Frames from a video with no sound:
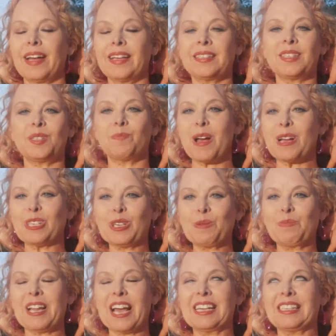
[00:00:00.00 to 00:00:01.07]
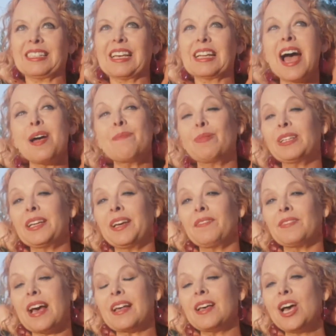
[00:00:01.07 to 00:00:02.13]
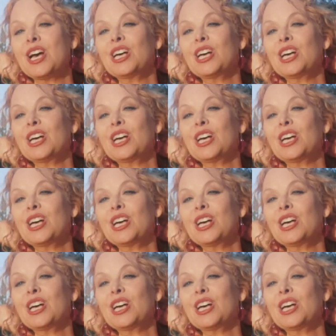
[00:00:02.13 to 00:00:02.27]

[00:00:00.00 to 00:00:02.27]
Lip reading: special place, and I believe that